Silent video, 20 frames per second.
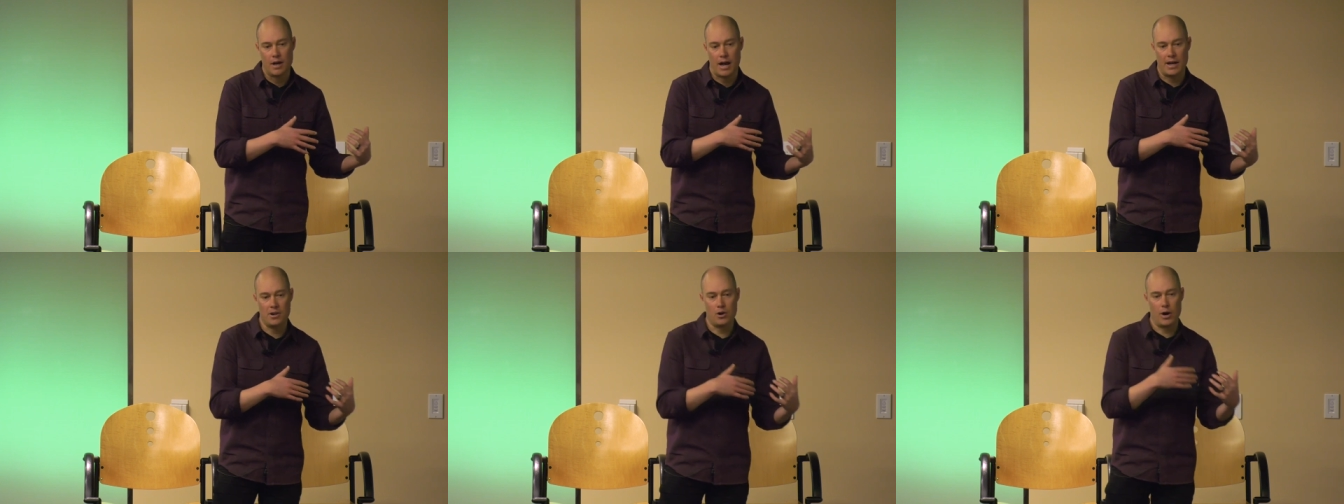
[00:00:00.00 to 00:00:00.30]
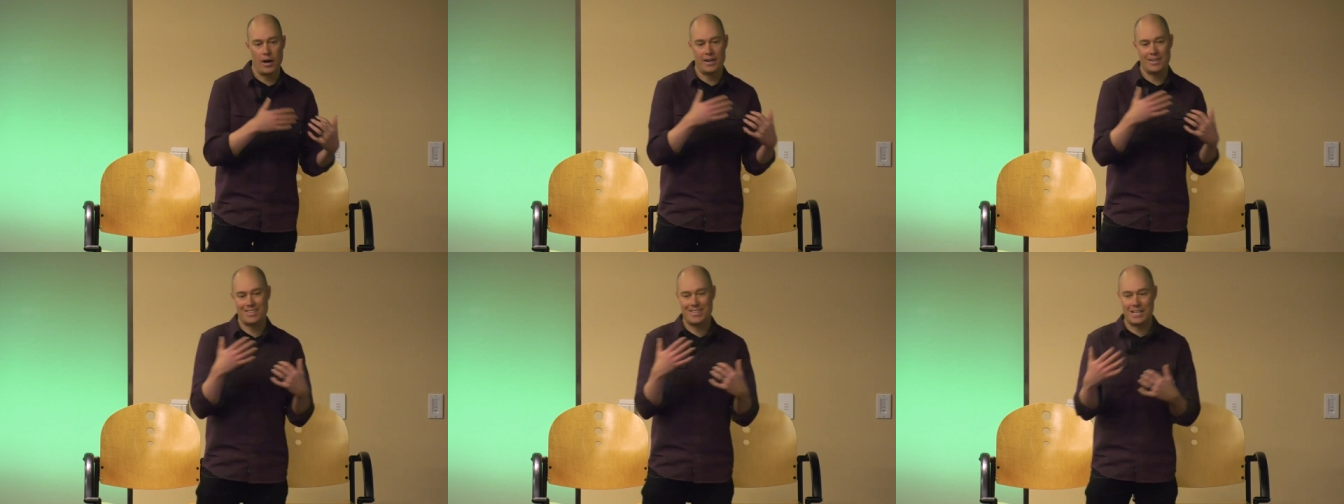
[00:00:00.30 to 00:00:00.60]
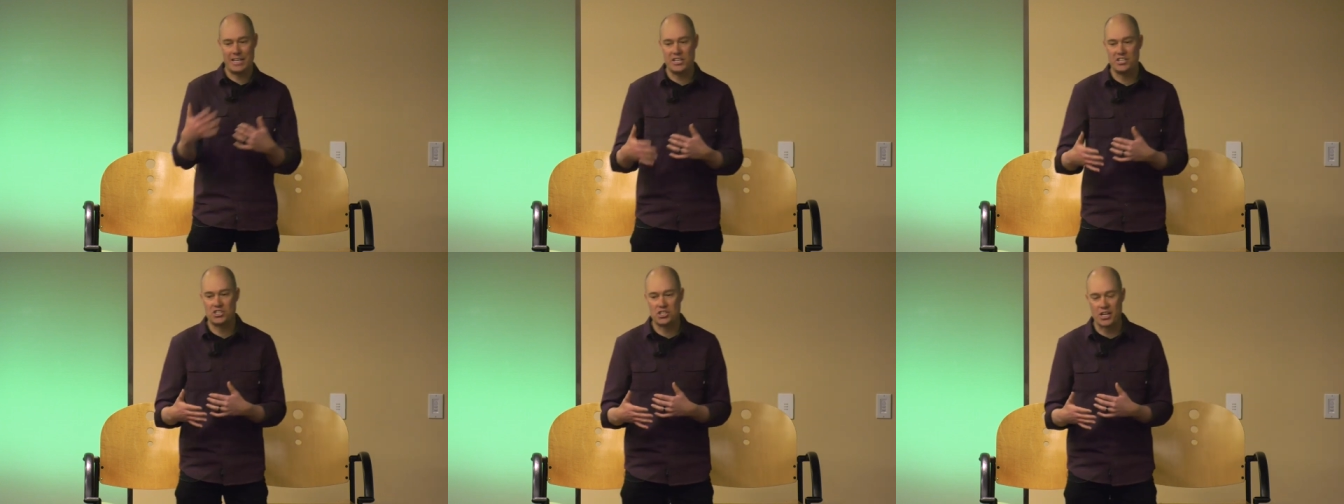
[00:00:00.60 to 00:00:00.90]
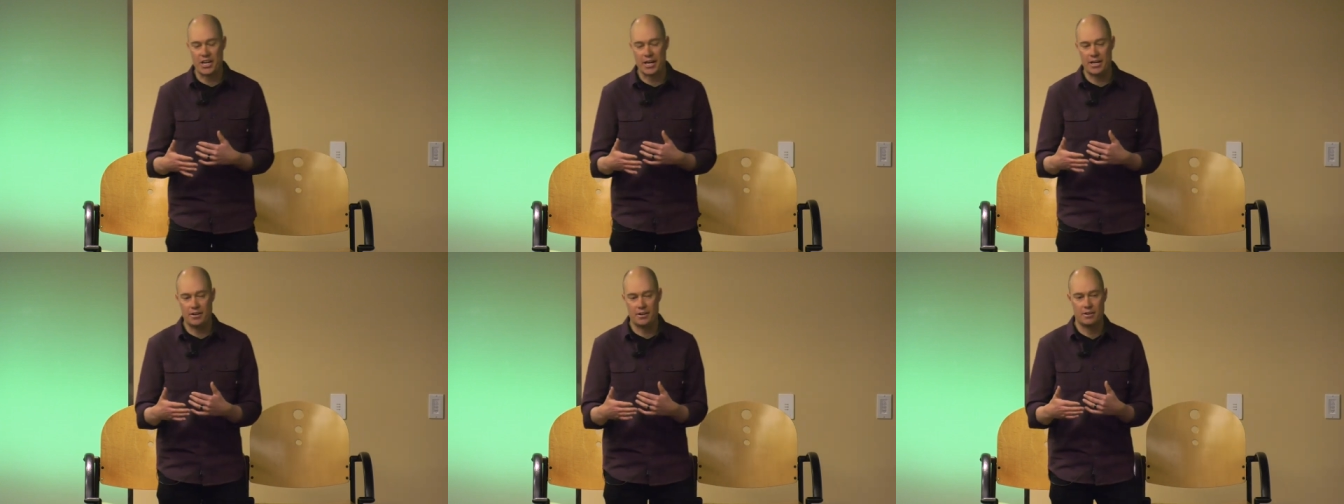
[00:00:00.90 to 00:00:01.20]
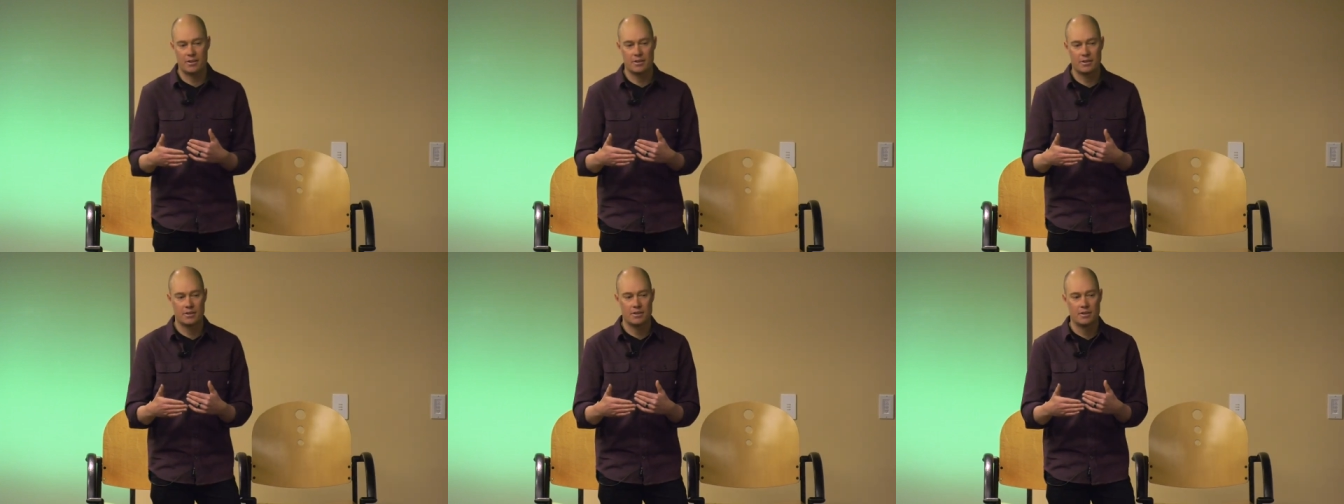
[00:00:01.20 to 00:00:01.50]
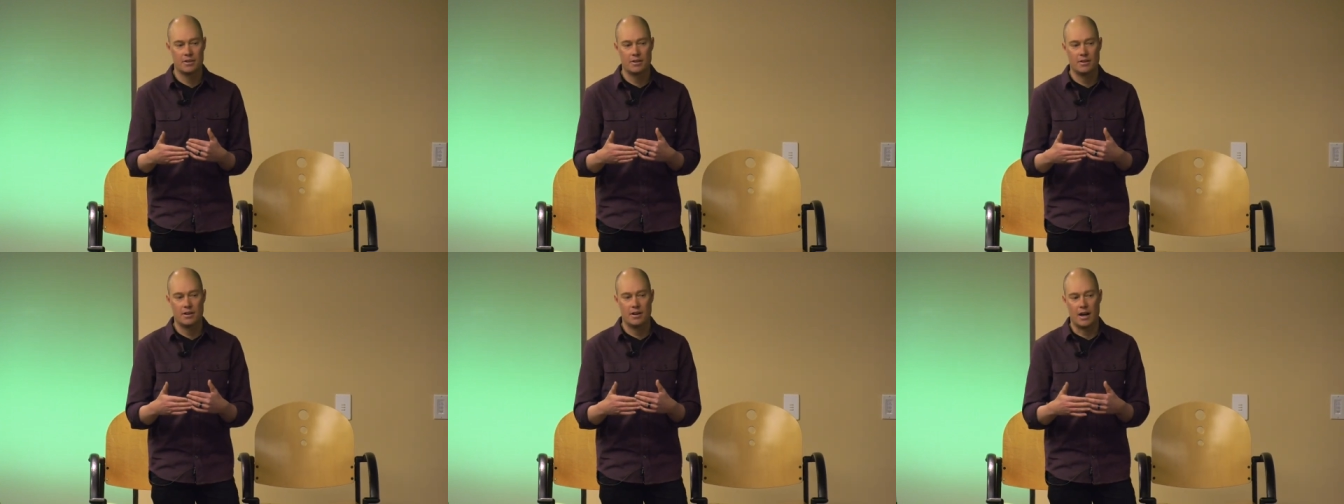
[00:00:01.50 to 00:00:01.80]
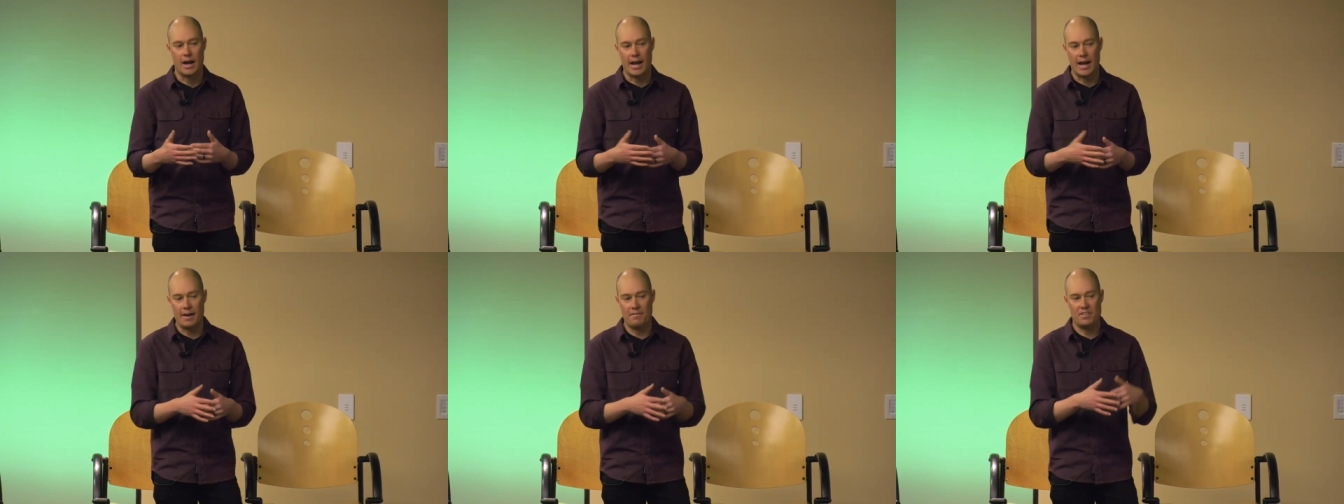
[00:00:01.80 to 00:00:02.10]
I know how to teach it.
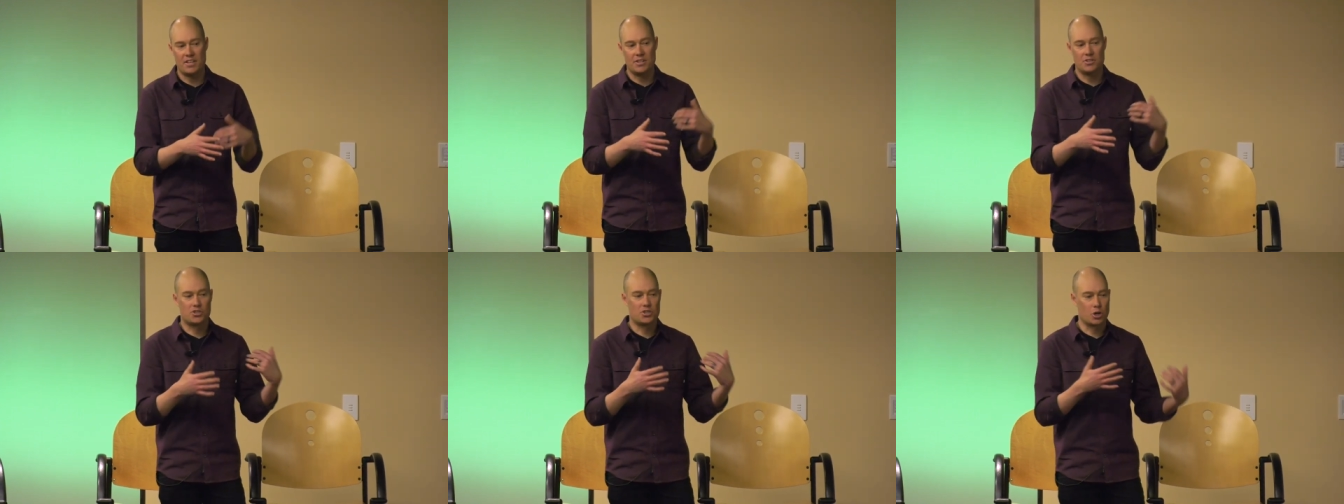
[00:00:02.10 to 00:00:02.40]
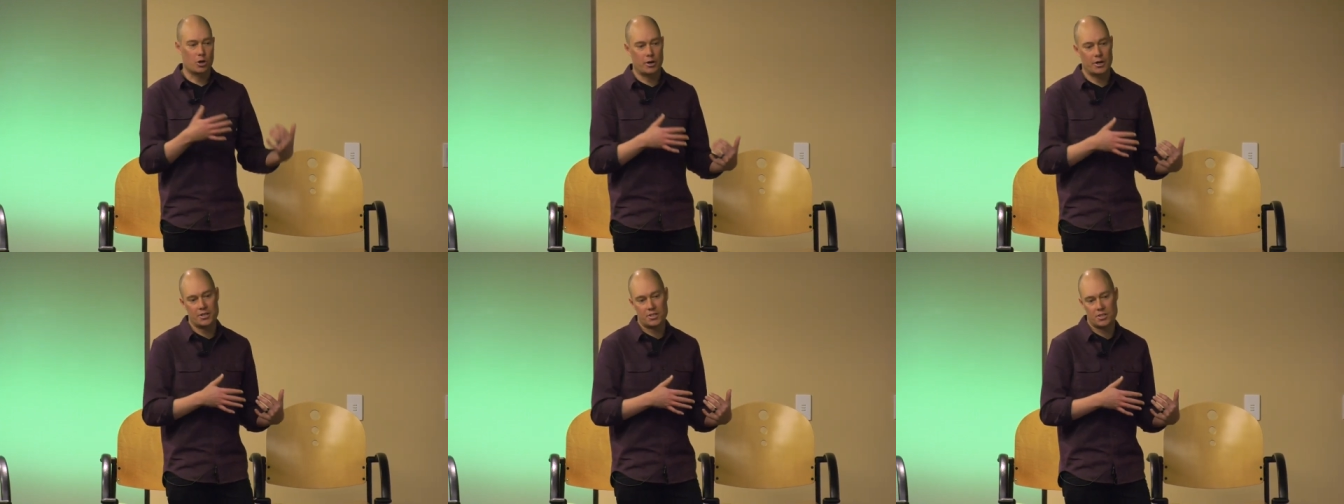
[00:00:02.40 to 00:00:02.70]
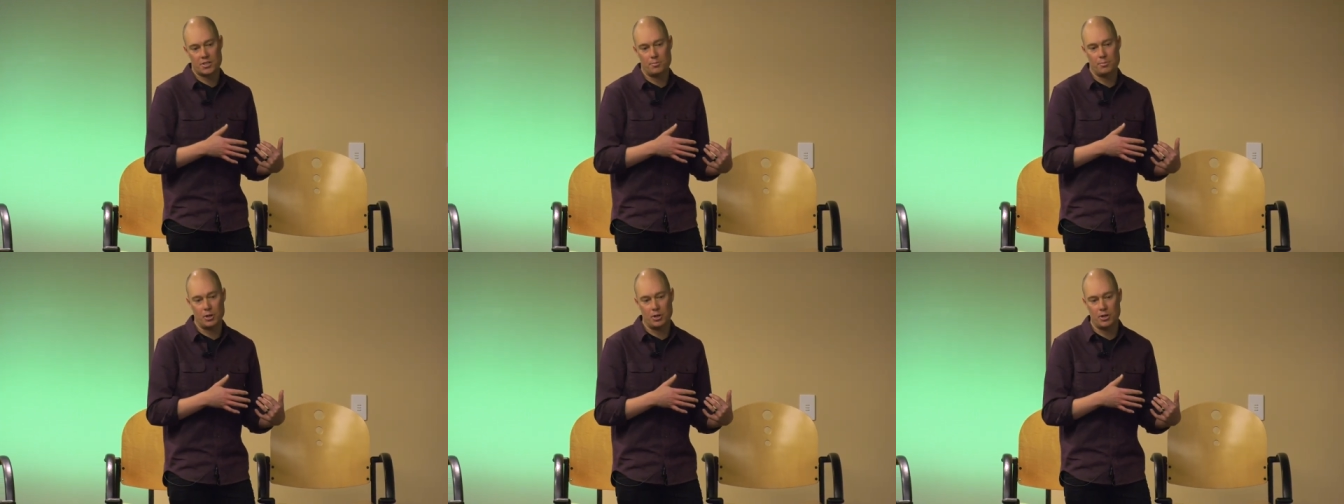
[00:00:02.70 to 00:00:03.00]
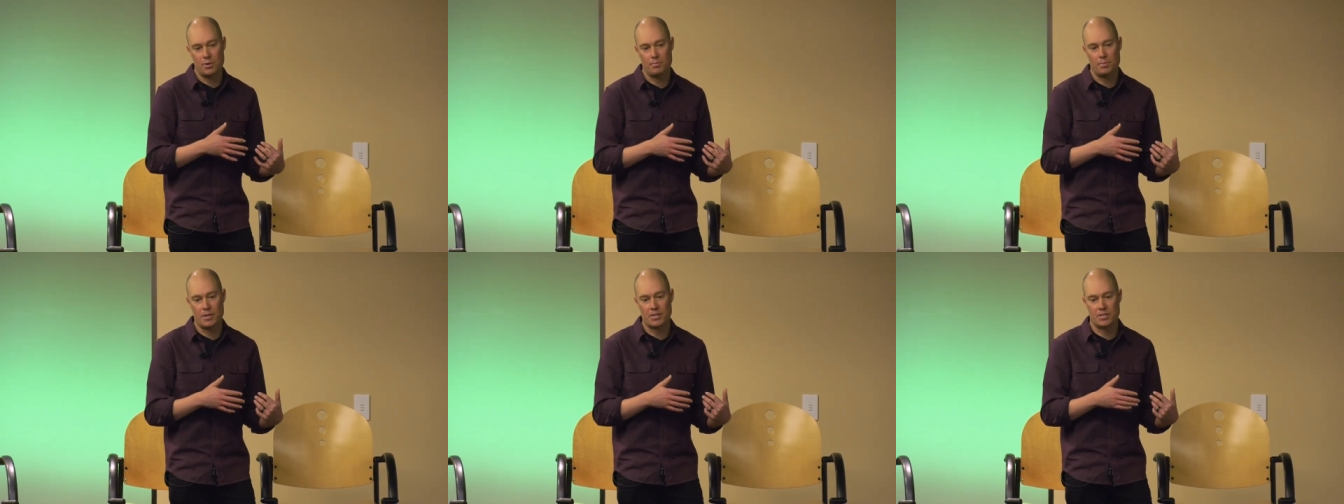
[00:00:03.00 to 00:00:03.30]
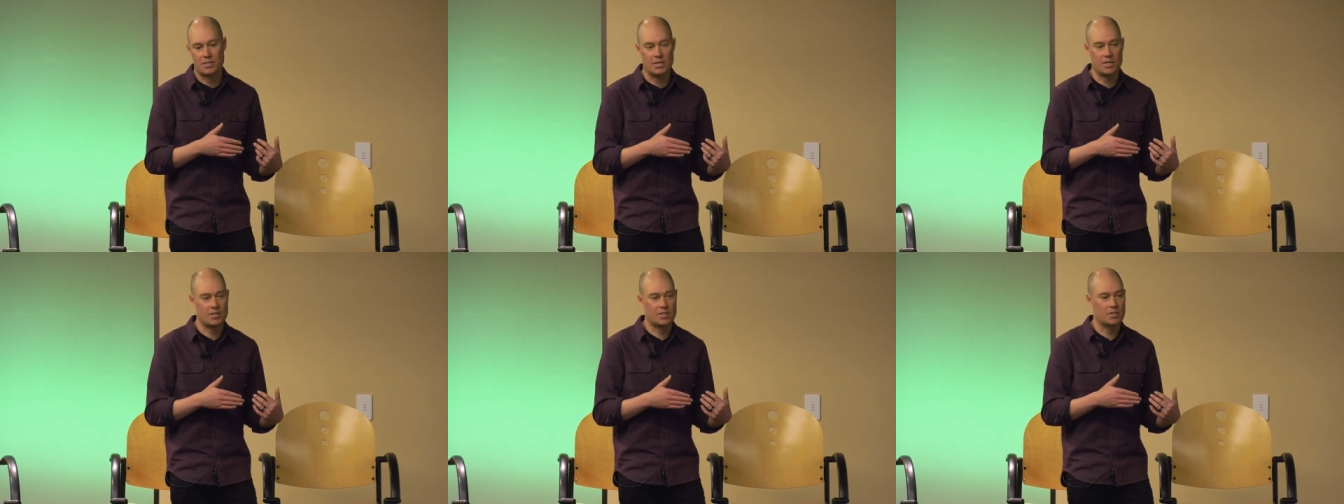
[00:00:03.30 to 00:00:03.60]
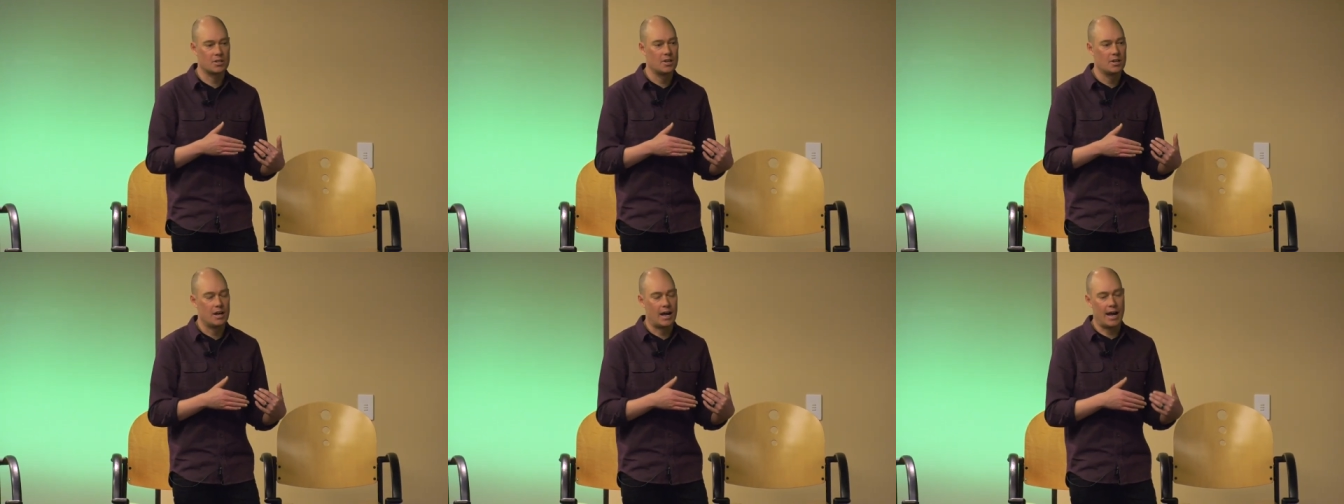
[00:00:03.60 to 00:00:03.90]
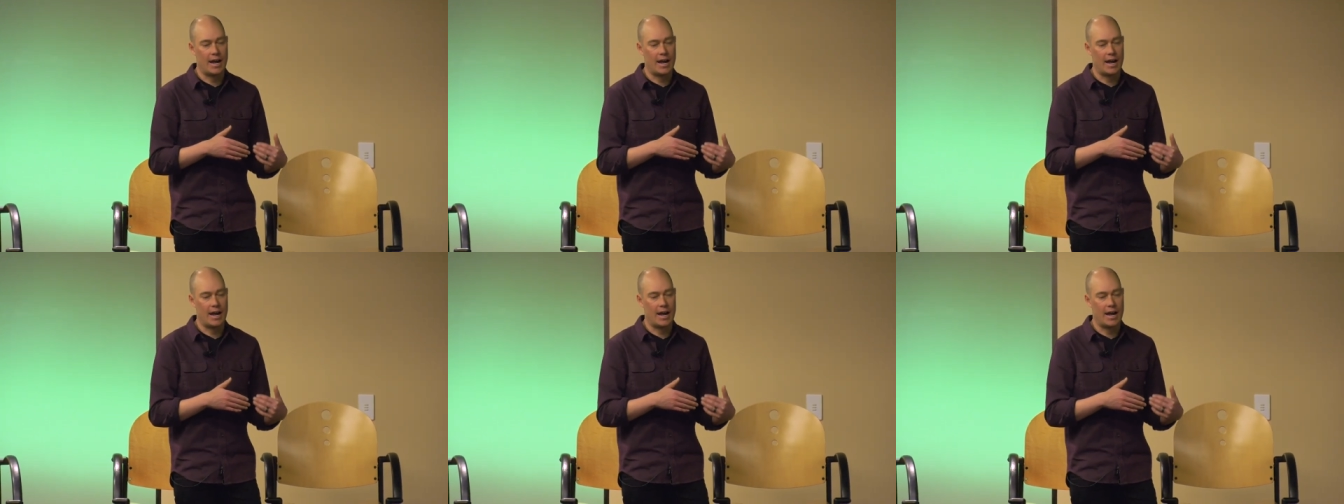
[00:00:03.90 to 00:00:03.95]
I have the endurance to build a business.